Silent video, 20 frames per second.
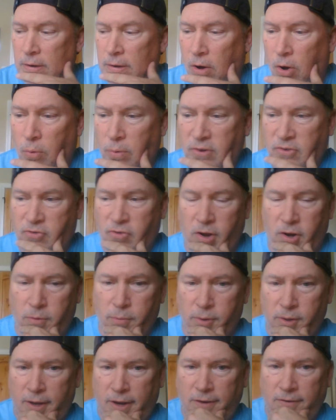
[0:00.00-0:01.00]
Always try to
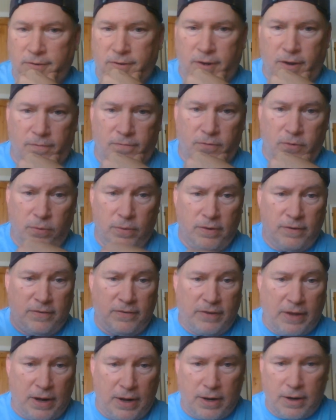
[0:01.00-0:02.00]
relate stuff to the
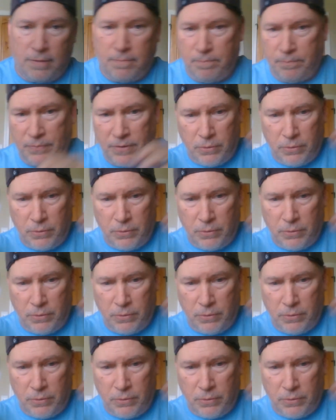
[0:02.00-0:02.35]
setting.